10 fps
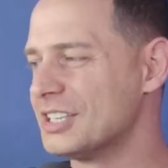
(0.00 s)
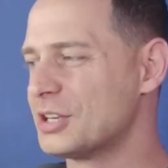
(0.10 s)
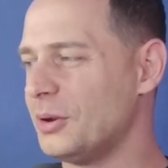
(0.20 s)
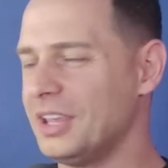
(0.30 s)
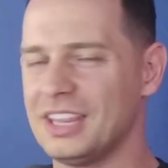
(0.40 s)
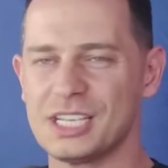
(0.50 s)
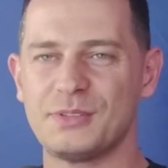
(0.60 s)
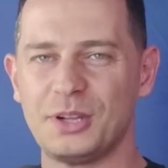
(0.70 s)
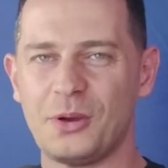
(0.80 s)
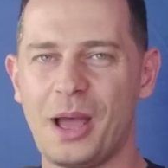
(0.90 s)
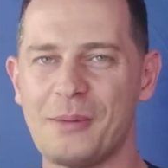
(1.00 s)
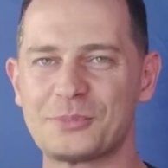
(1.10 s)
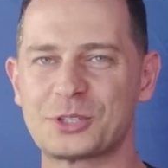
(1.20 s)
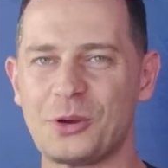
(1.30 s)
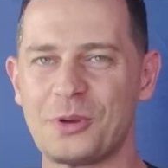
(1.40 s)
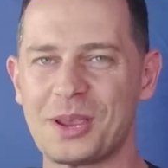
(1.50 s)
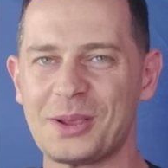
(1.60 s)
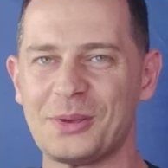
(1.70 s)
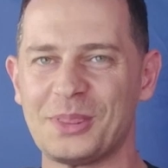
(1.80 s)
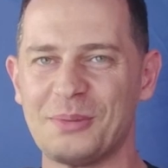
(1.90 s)
So in this video I'm showing
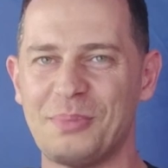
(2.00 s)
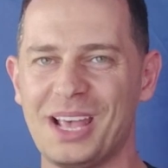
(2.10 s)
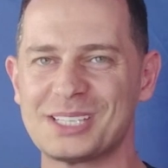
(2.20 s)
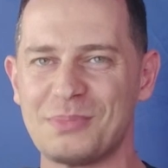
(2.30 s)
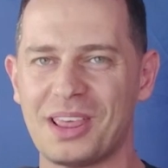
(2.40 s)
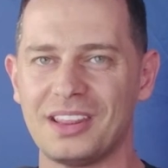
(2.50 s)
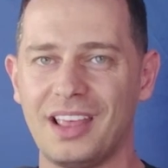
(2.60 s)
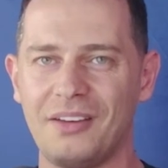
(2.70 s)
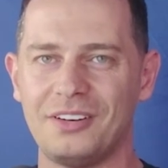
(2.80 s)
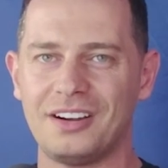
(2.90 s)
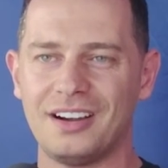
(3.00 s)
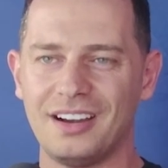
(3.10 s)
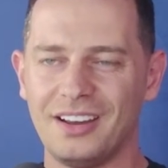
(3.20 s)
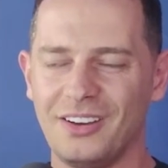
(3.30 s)
you the best method ever.